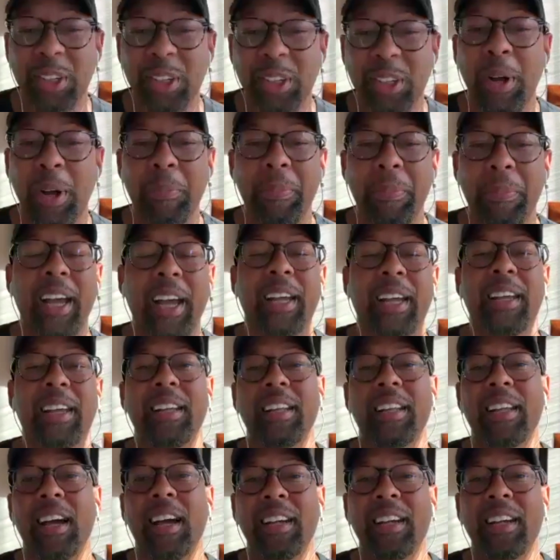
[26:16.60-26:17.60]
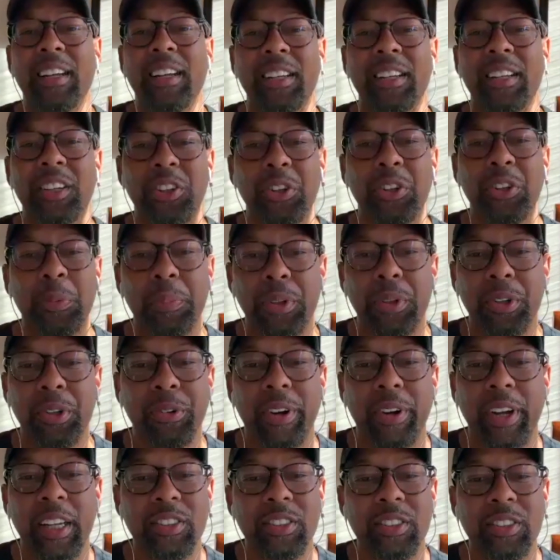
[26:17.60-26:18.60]
went back and got a new
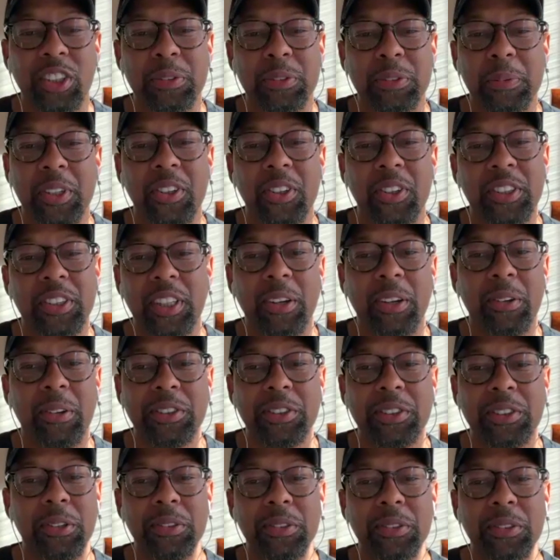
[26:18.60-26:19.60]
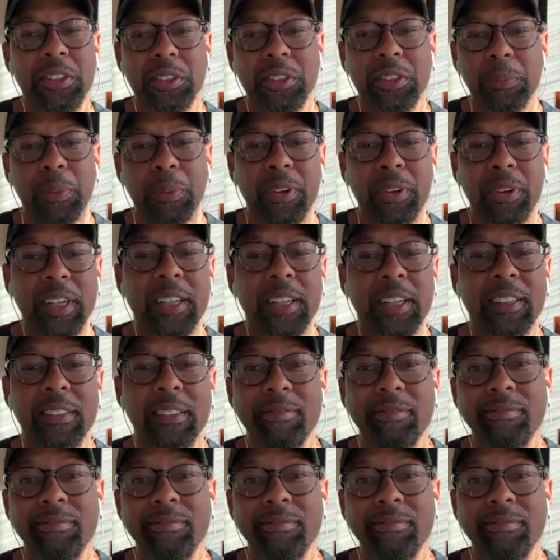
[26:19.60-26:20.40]
Blu-ray just because I was so disappointed.